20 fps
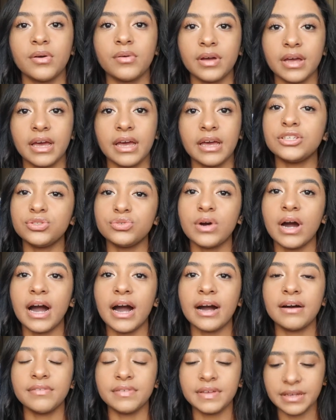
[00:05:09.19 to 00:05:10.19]
Okay, I do
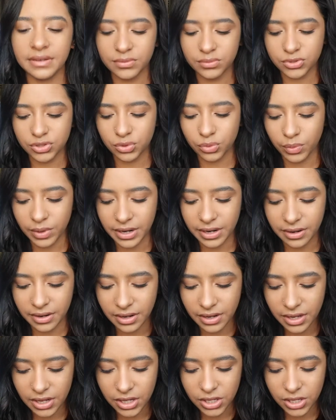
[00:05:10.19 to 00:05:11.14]
have it to where